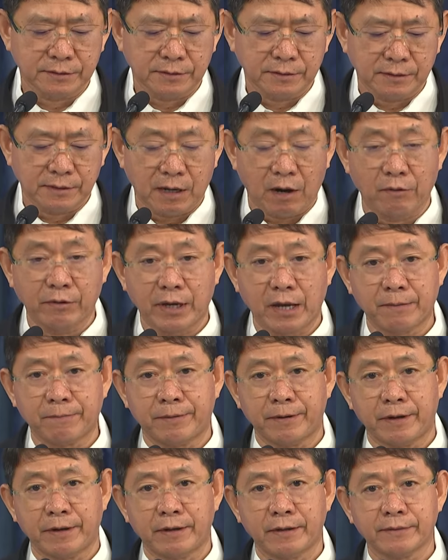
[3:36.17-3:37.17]

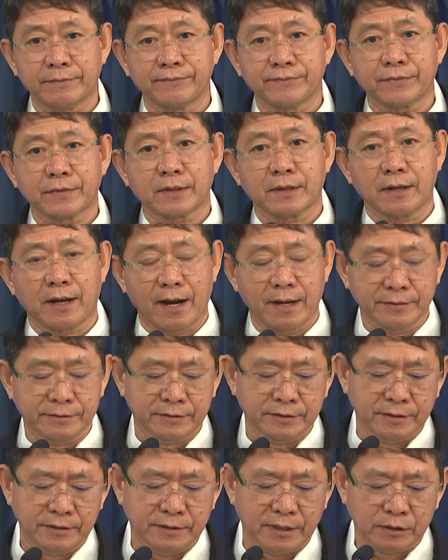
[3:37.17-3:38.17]
However,
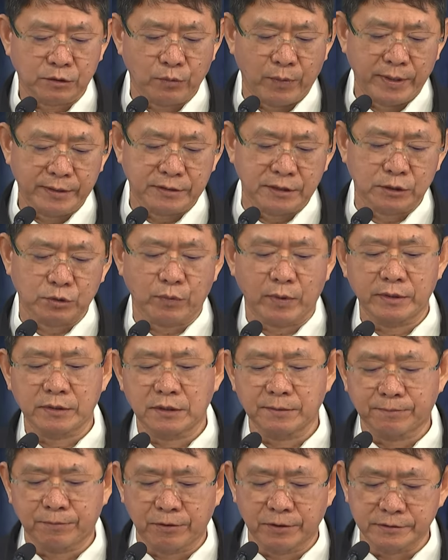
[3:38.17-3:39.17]
under the
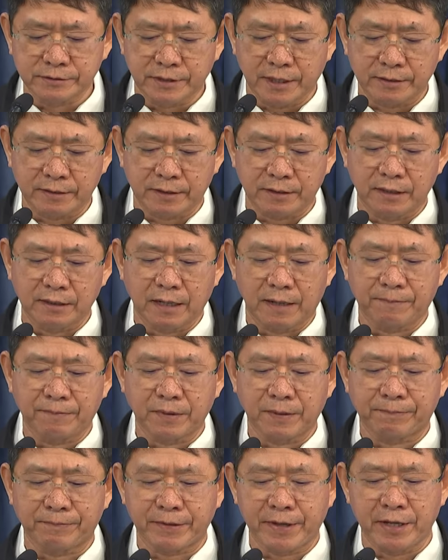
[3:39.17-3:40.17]
2024 General
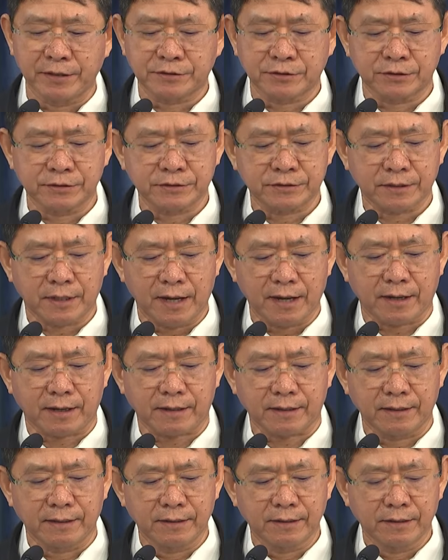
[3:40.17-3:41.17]
Appropriations
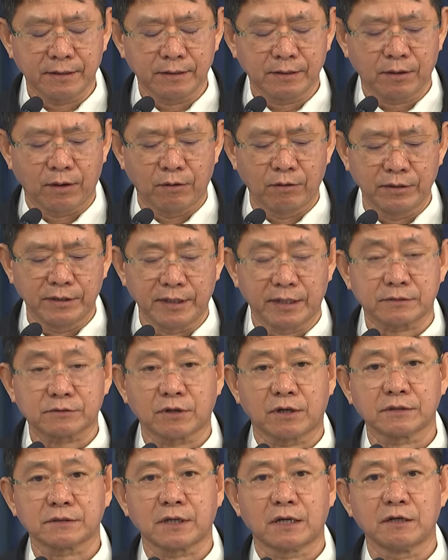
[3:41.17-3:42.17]
Act, only a
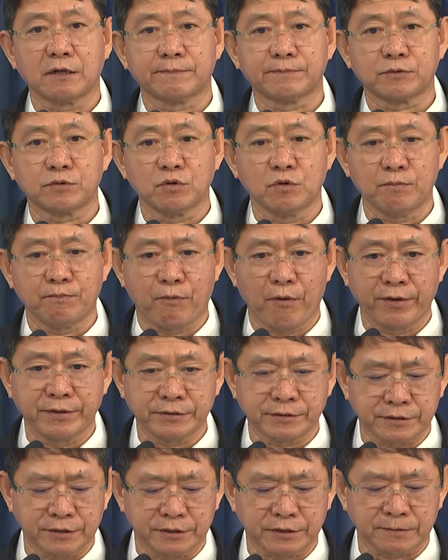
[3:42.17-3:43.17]
total of
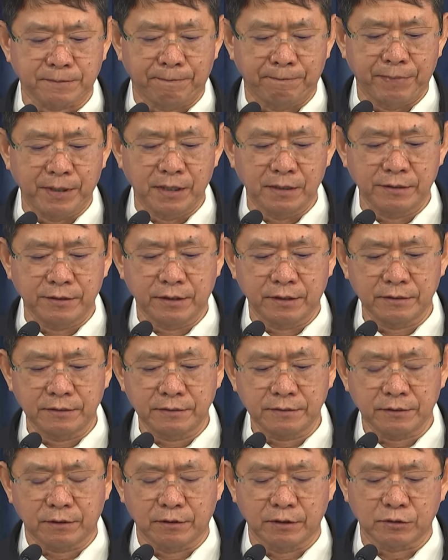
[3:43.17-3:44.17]
2.6
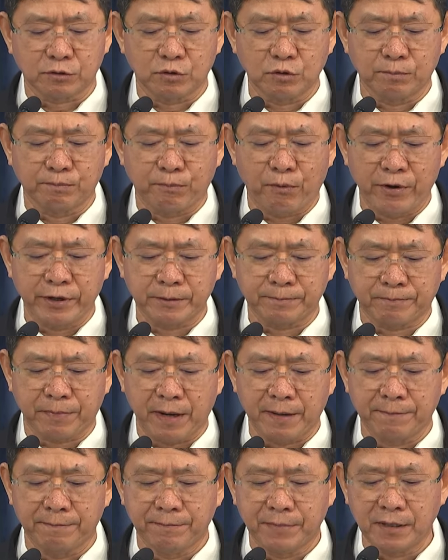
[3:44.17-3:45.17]
billion or
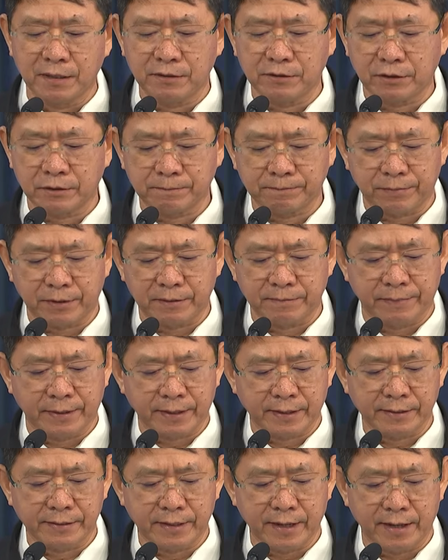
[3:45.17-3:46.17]
2.5 million per
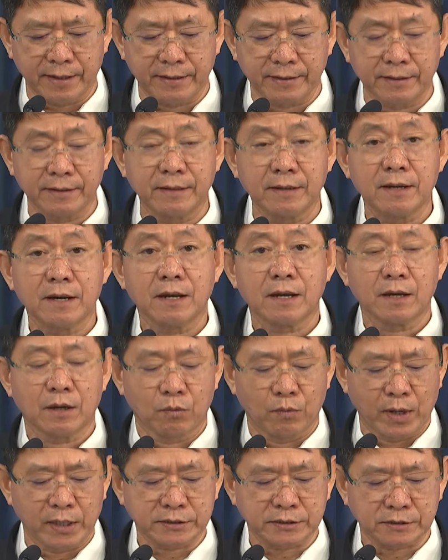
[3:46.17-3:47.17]
barangay
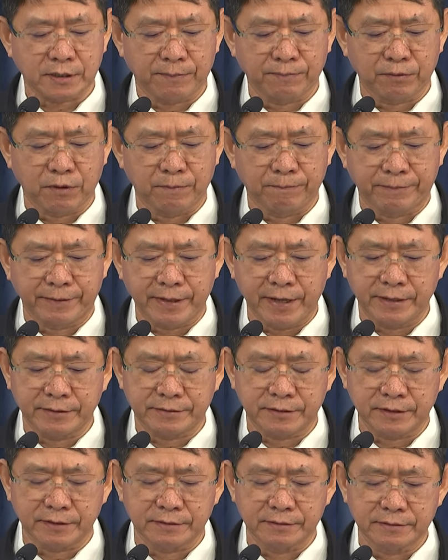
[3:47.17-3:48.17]
was
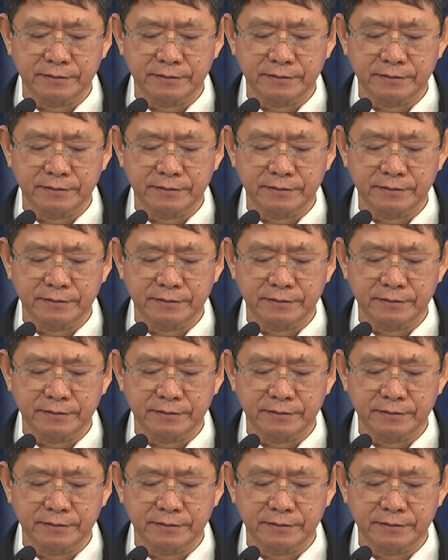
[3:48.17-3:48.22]
appropriated.